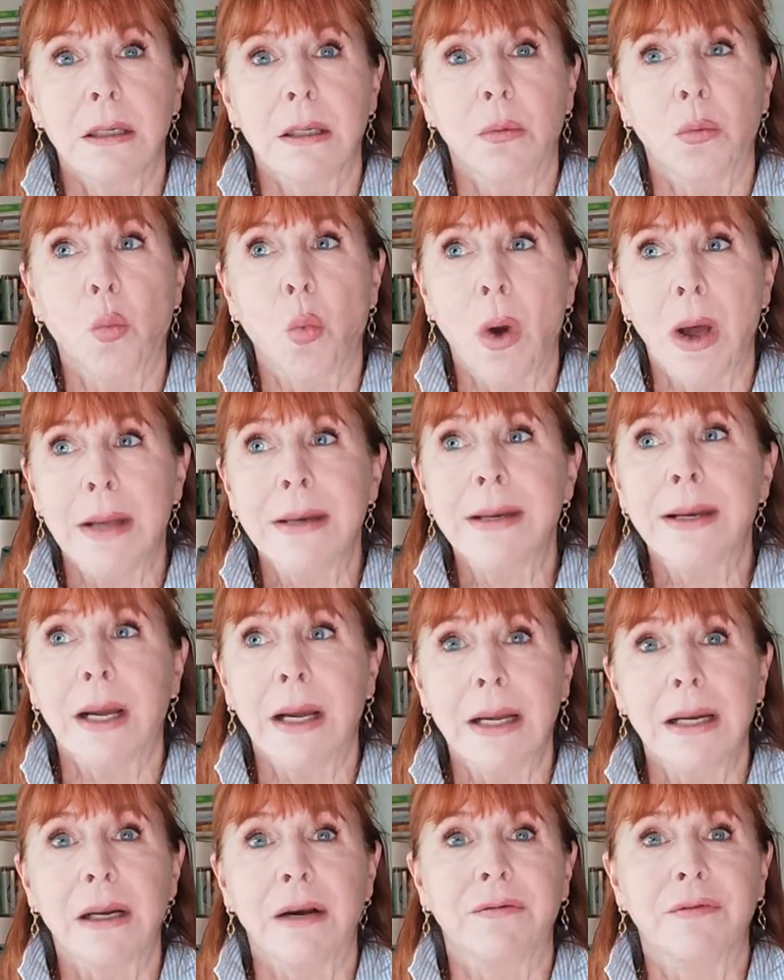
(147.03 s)
one
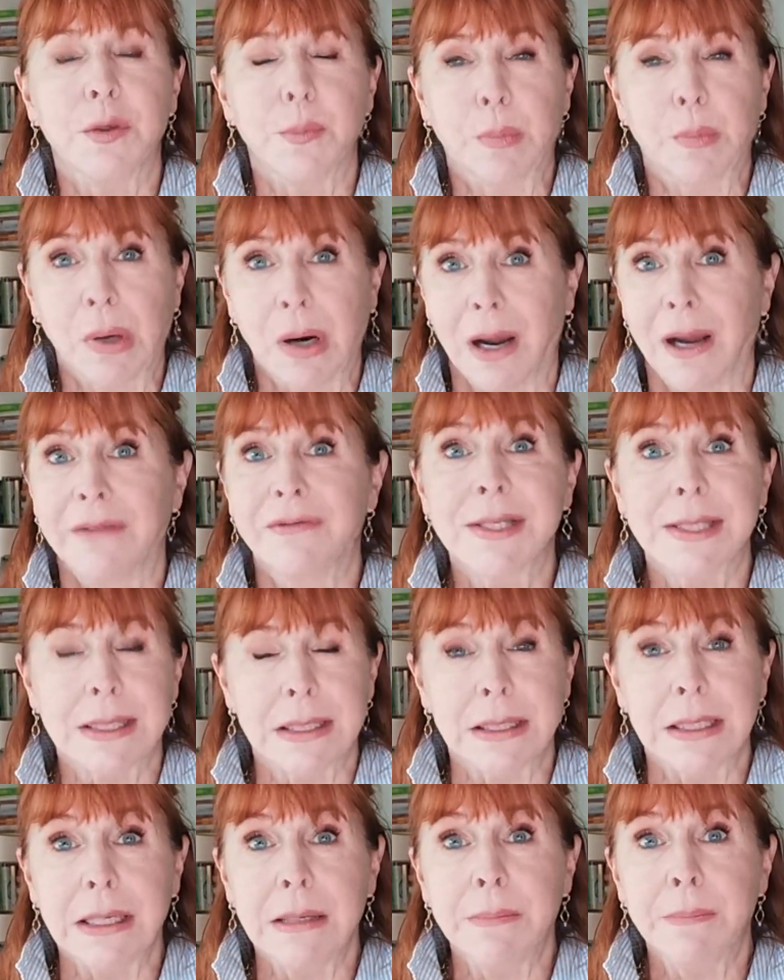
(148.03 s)
night of deprived
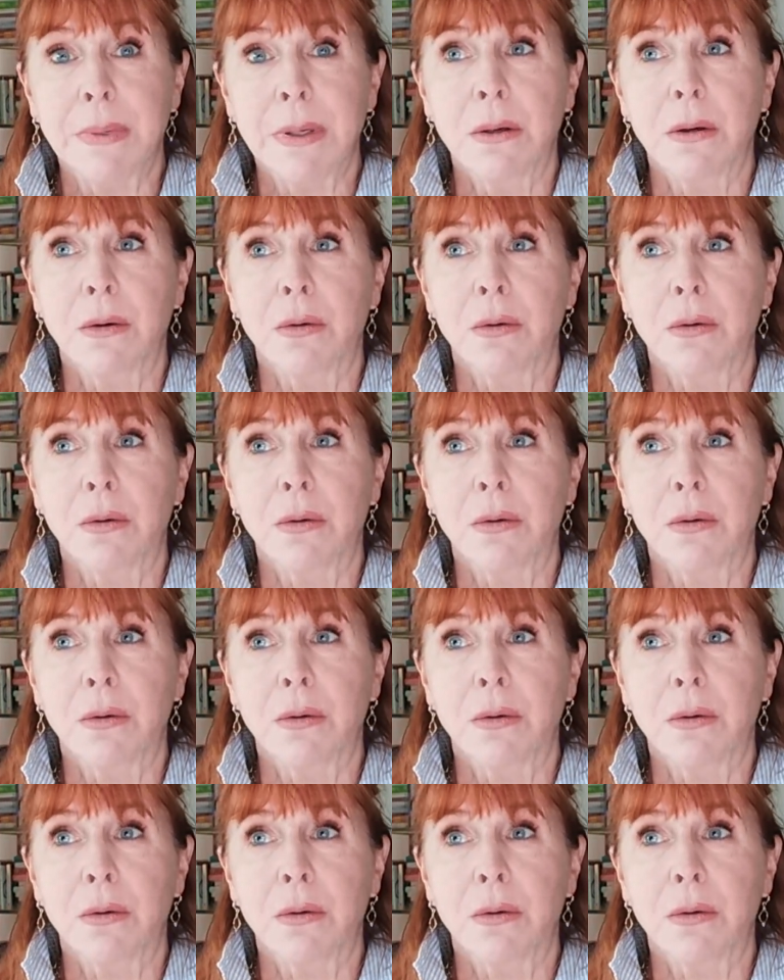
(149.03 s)
sleep